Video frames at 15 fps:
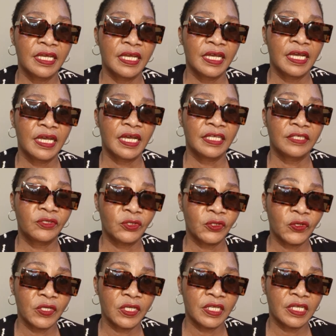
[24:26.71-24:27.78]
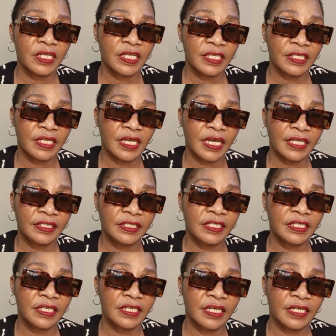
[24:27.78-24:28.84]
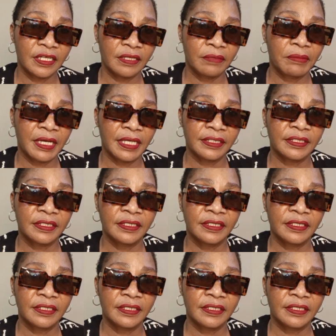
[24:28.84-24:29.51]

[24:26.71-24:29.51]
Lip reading: has thrown her children under the bus,